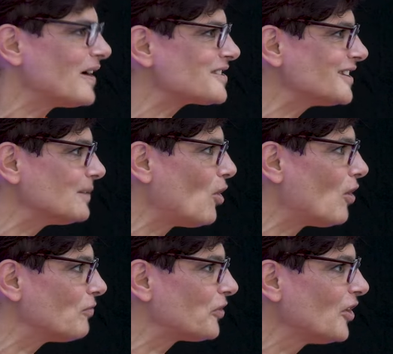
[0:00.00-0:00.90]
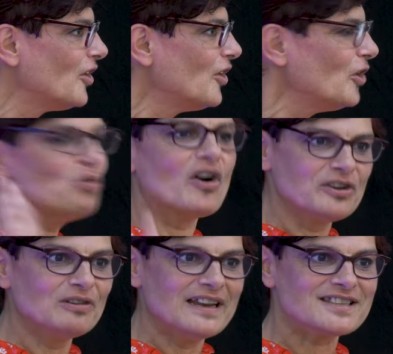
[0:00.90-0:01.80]
you asking them of? Who
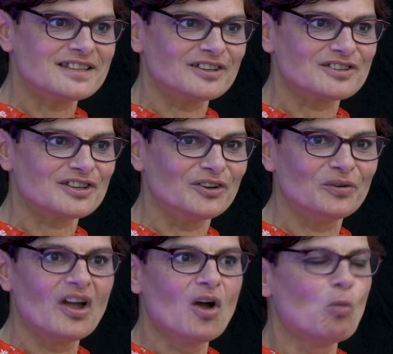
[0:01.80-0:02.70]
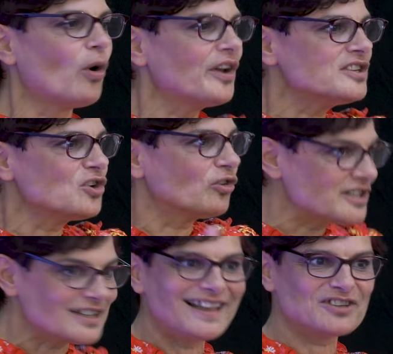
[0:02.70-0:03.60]
are you listening to? What is
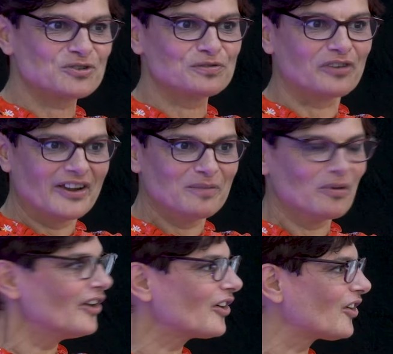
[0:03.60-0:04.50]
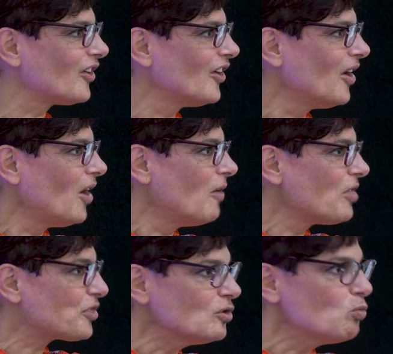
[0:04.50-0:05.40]
your intellectual framework?
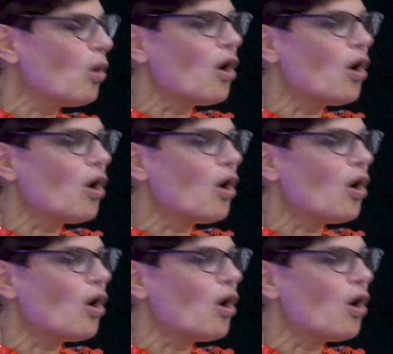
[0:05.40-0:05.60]
Through